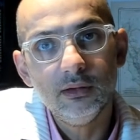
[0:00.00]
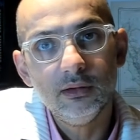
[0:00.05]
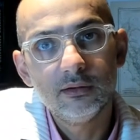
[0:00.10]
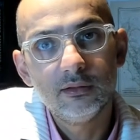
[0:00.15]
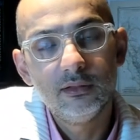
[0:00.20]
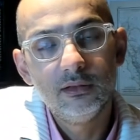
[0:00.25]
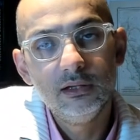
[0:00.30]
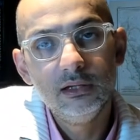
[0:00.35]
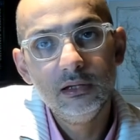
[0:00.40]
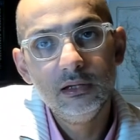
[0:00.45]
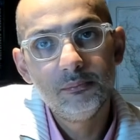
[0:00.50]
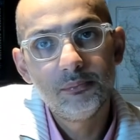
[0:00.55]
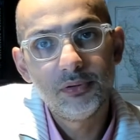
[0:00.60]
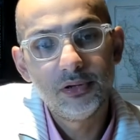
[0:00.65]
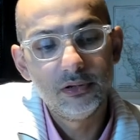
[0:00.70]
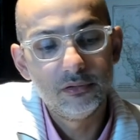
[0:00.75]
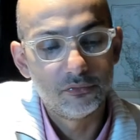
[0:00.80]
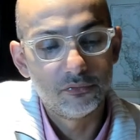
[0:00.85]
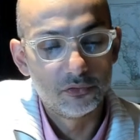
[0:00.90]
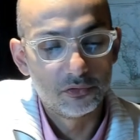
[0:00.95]

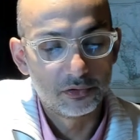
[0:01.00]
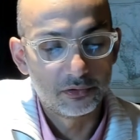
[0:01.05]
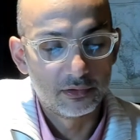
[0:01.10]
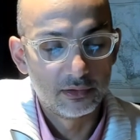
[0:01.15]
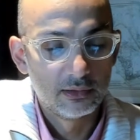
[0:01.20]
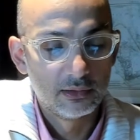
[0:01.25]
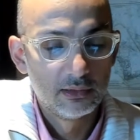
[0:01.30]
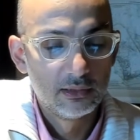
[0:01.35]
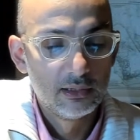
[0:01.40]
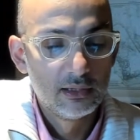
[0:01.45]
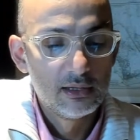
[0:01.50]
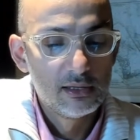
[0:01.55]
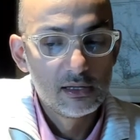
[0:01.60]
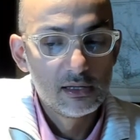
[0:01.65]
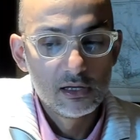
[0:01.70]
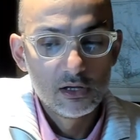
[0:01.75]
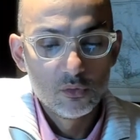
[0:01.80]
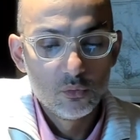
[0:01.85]
TP40. We